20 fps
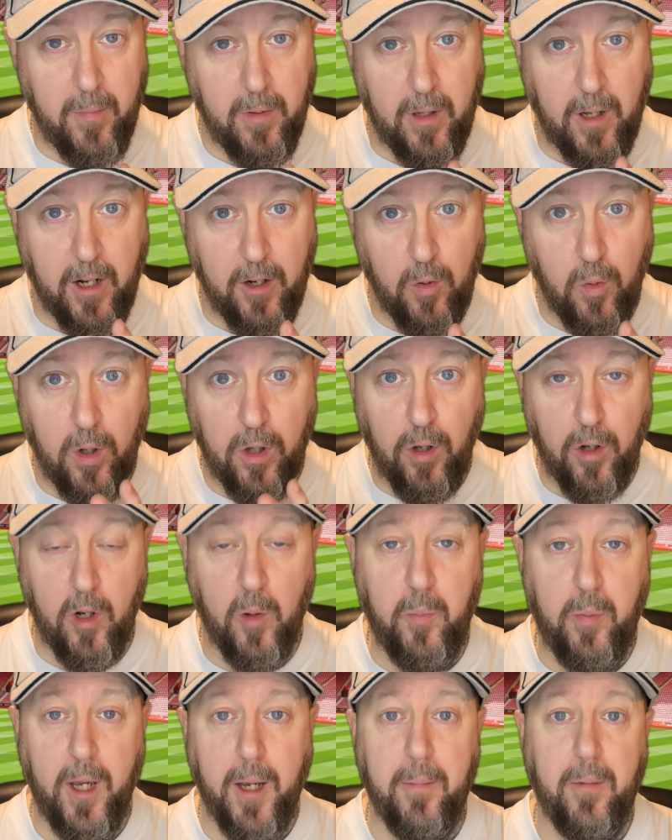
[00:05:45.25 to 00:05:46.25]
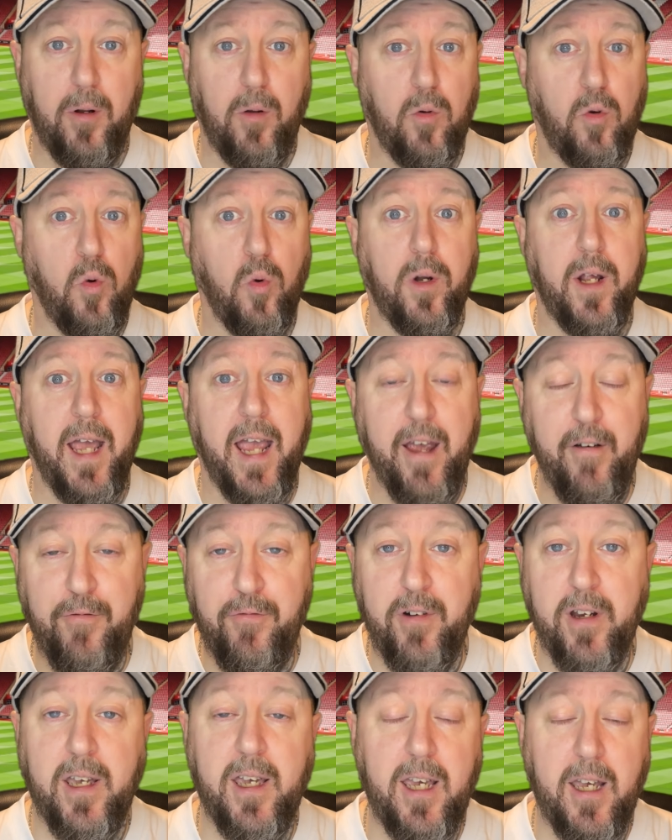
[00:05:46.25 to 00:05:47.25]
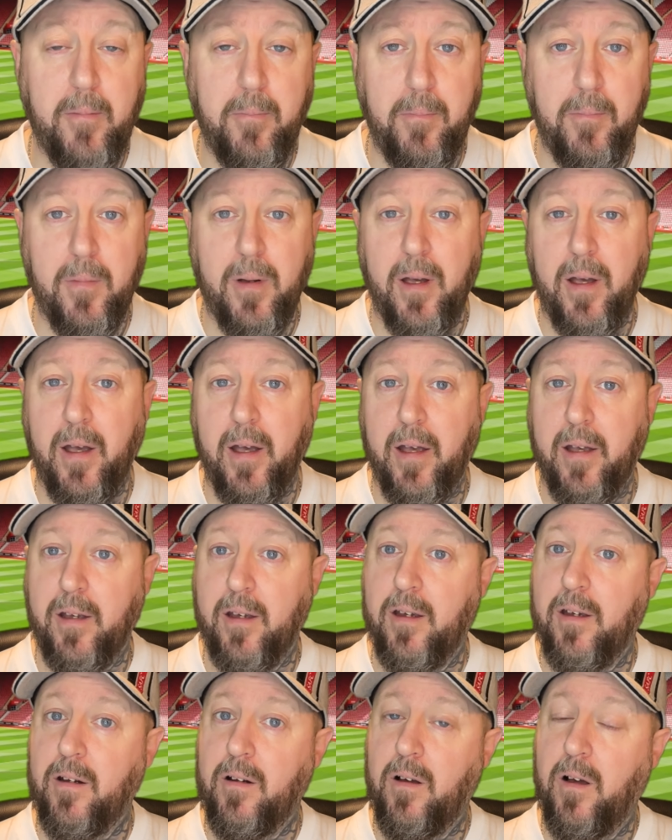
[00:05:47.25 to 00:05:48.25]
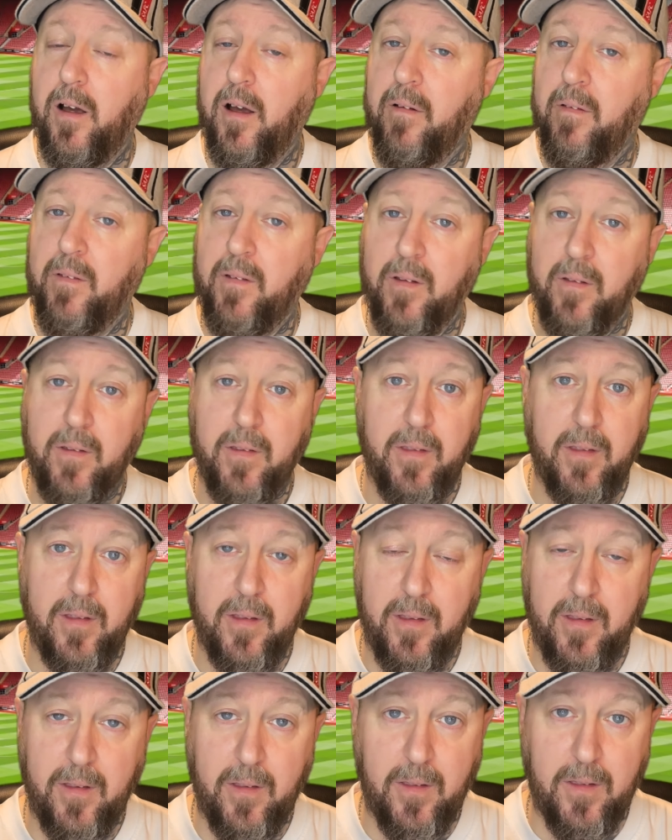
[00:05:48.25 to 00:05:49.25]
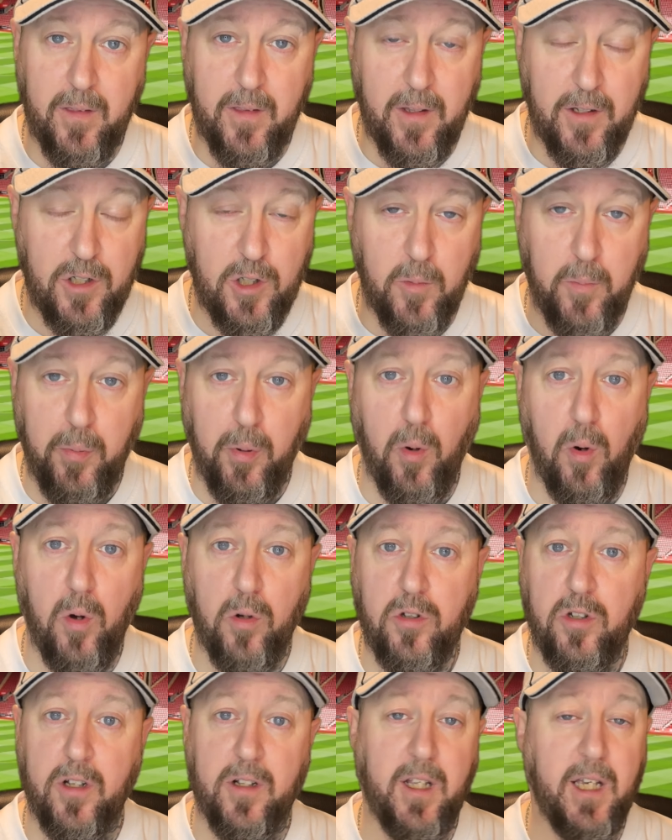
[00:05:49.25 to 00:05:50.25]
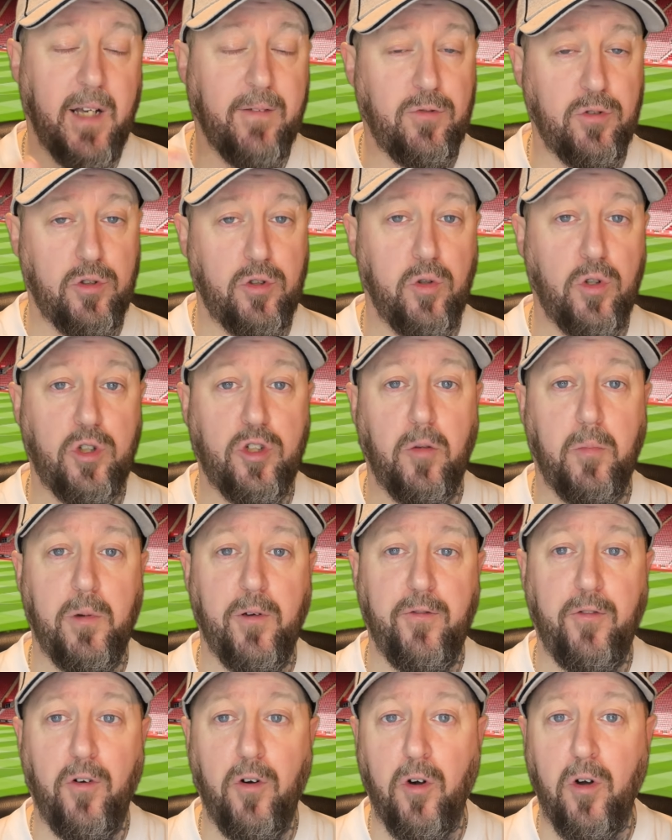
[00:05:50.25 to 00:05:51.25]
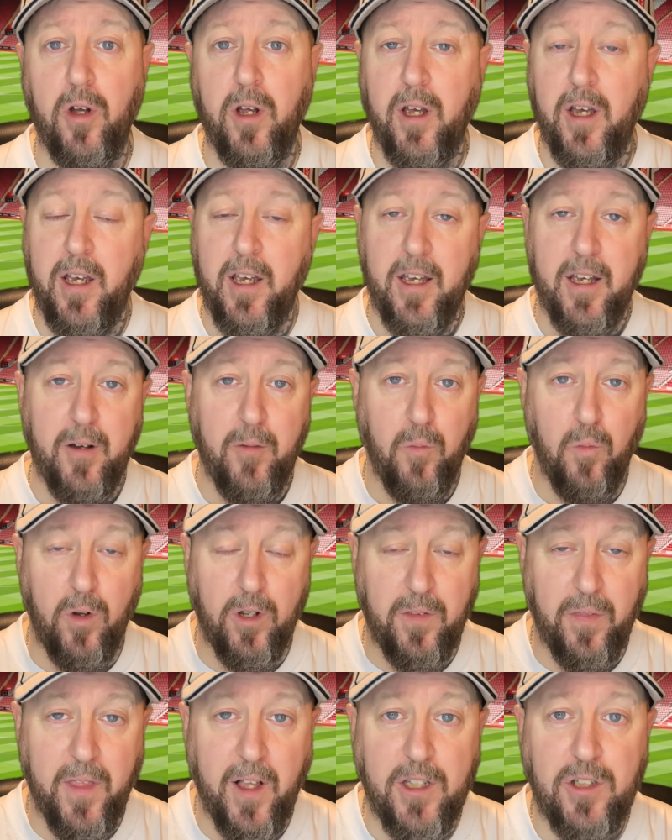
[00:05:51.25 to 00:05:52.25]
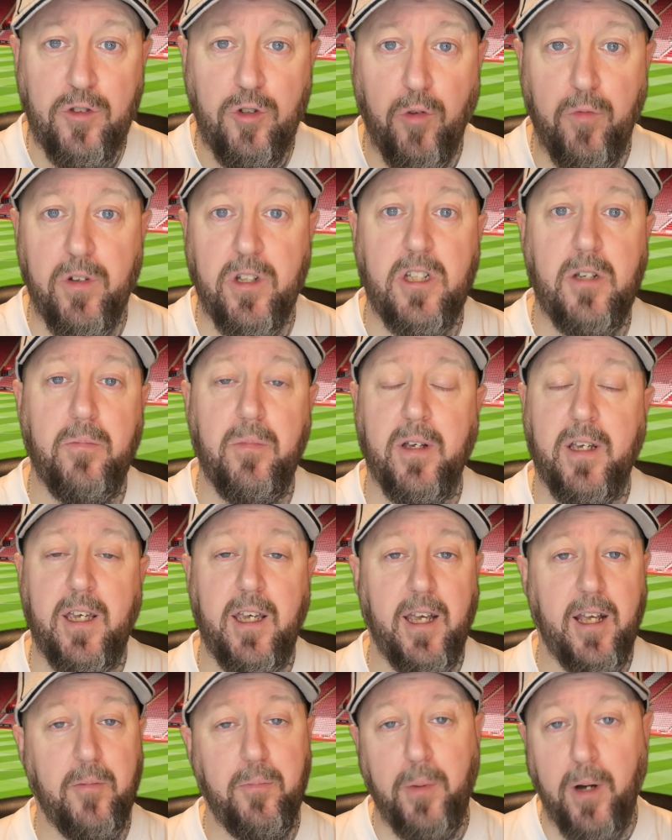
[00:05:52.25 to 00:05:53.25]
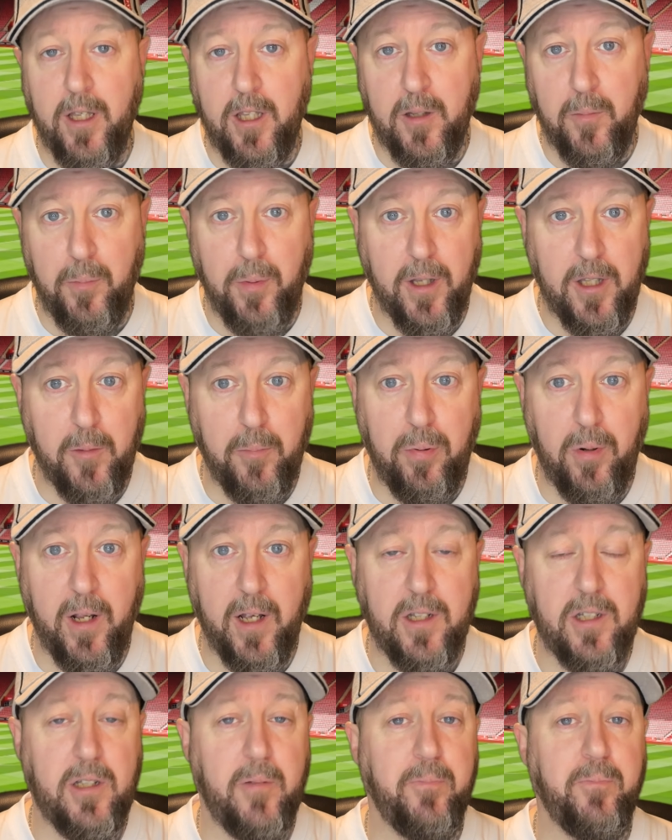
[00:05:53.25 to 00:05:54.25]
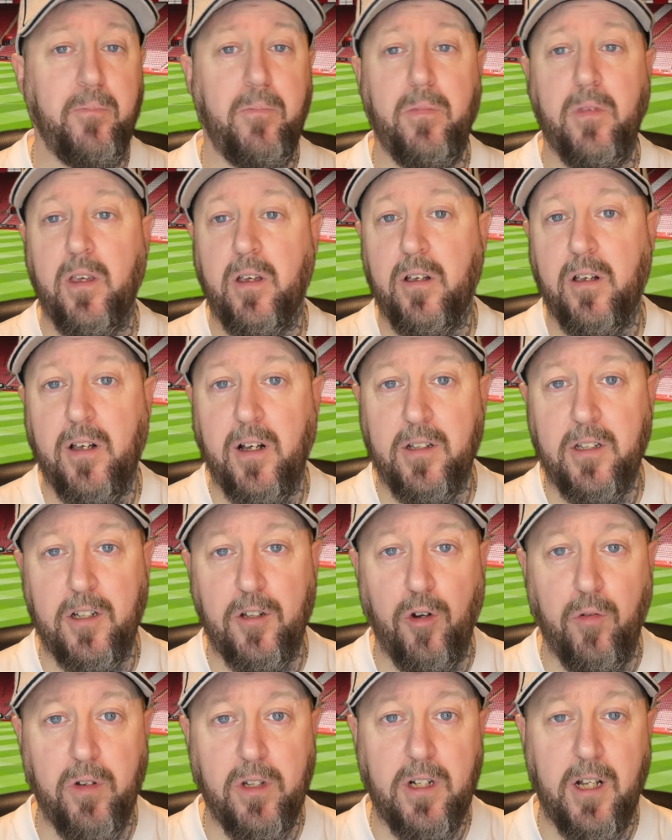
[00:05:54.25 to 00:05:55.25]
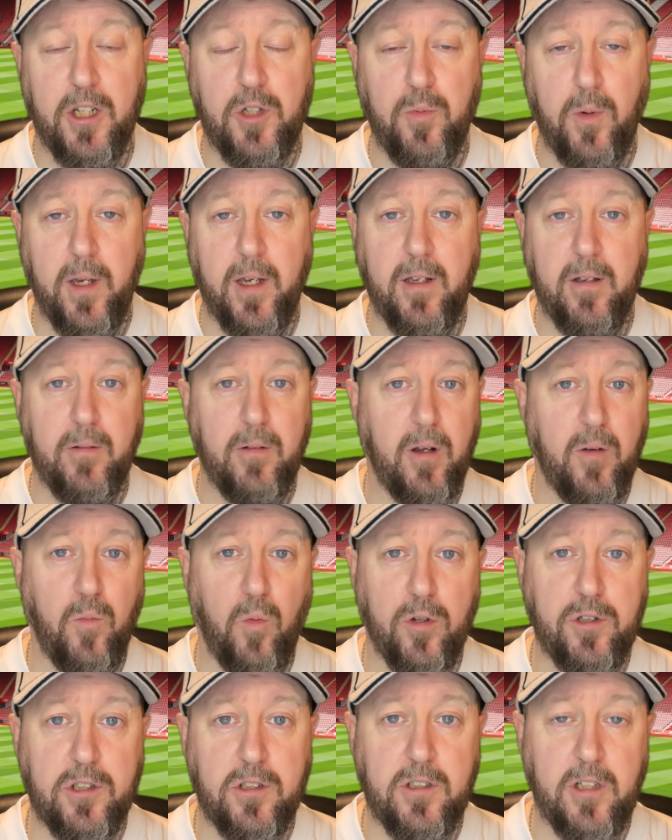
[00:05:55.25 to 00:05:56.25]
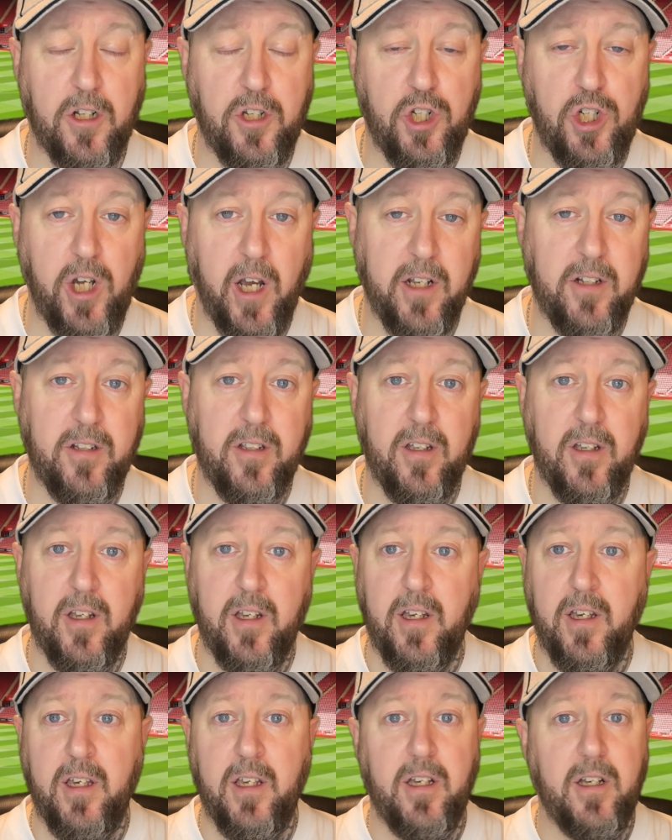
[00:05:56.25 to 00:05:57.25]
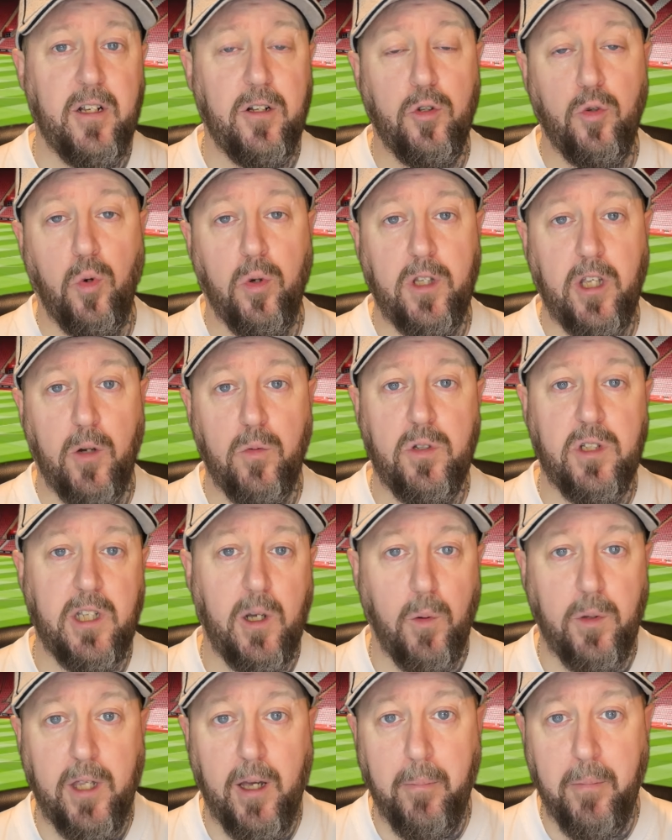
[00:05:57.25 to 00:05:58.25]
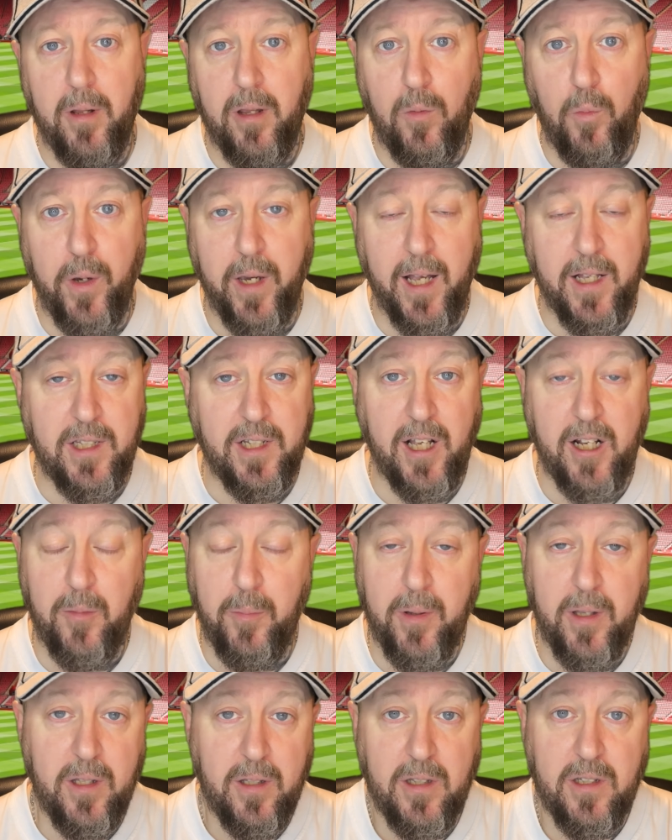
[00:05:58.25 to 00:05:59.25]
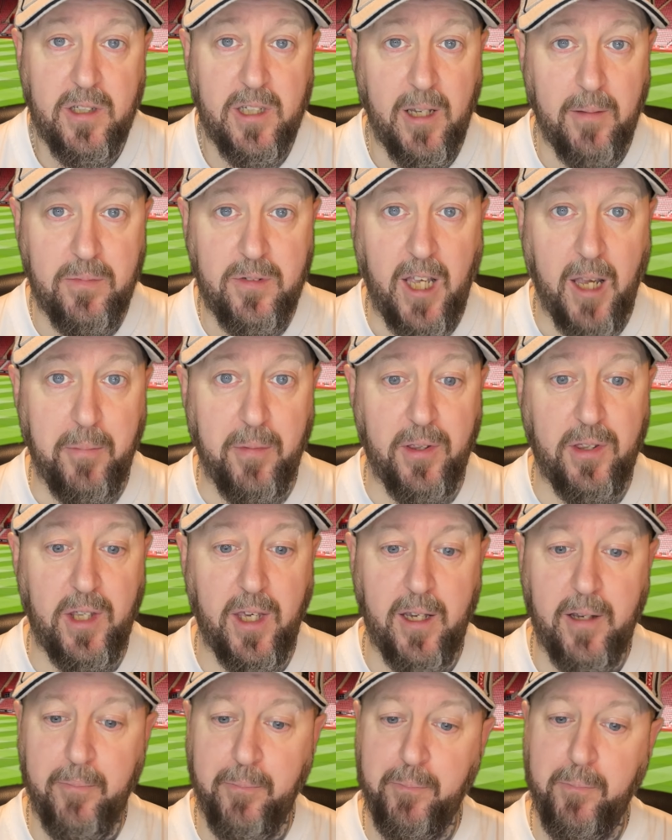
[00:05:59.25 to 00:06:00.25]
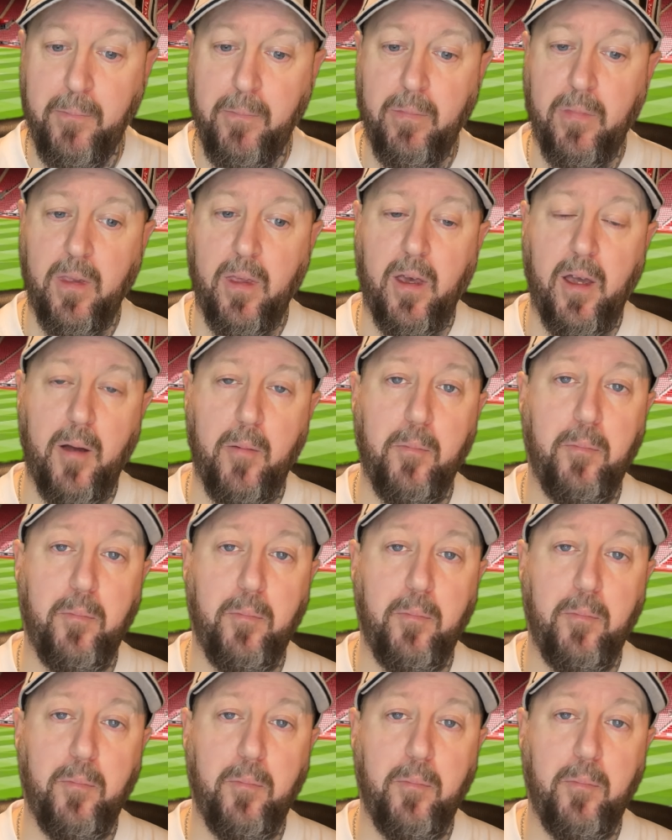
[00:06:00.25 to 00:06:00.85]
I, I know a lot of people who go to every game, you know, and the support and like I've just touched on before, that's not reciprocated by the by the players. Going to Norwich last week and watching that shite, no doubt Southampton at the weekend's going to be the same type of thing um,